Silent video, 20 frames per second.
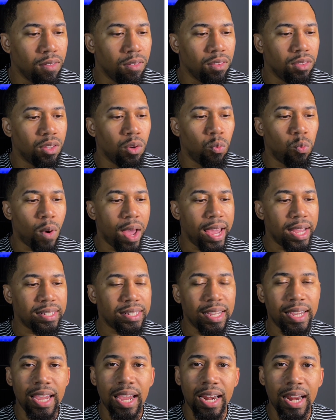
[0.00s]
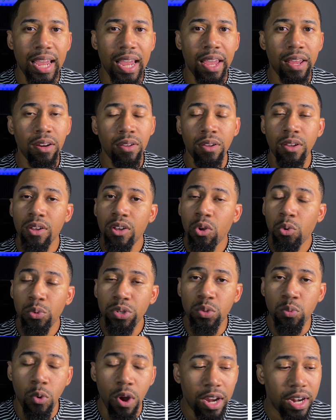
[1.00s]
the wait to get in
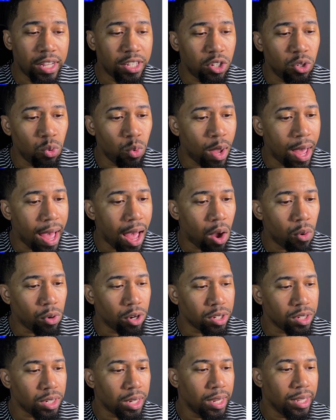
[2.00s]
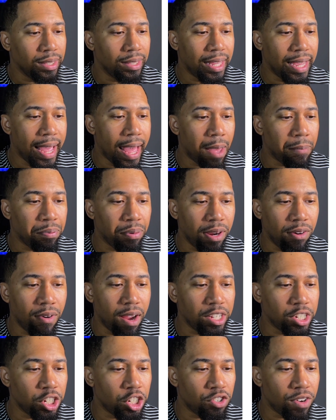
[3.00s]
was 1 to 2 hours. They had
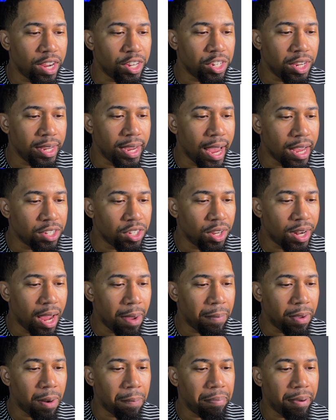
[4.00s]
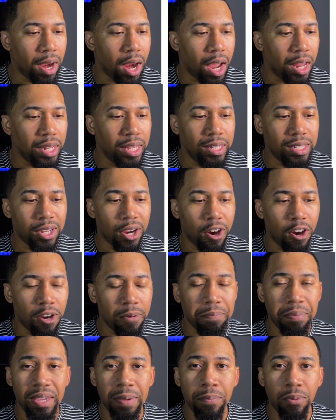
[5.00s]
pre-registration yesterday, but apparently
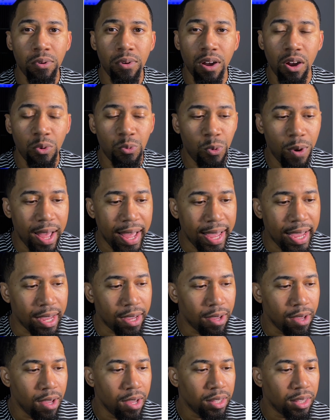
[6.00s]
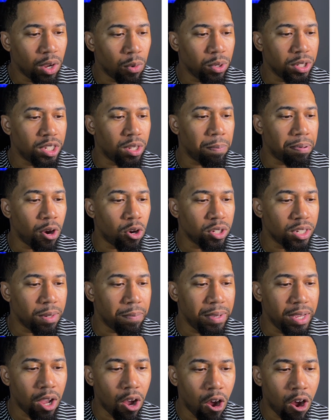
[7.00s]
turned people away. There were supposed to
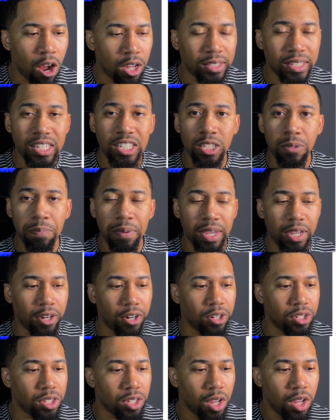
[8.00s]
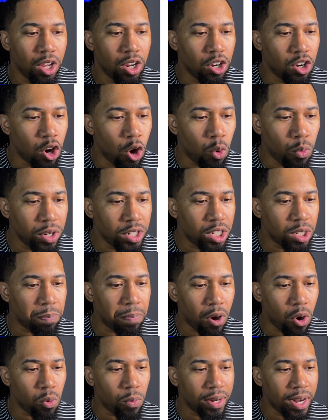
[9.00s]
be all these speakers. No one
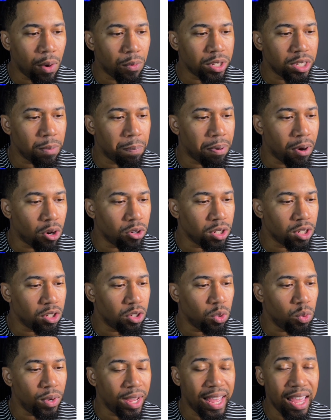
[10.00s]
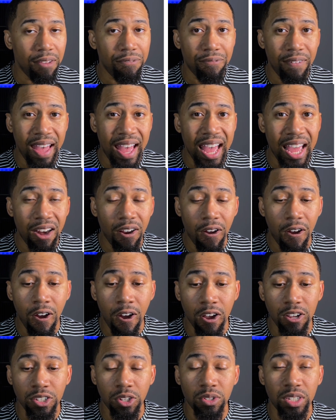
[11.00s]
spoke when they were supposed to, if at
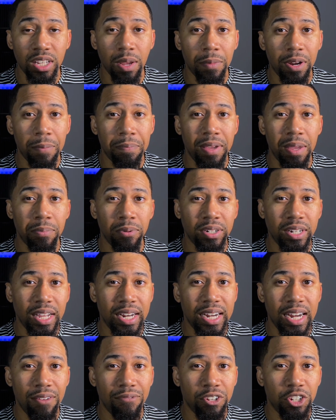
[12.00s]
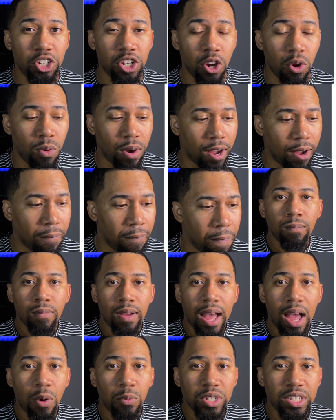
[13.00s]
all. So some of the people didn't even show up.
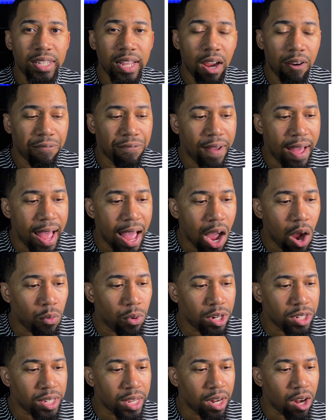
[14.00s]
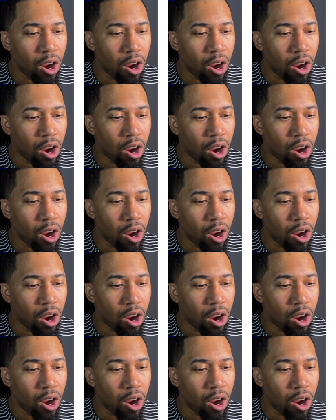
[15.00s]
I was there for hours and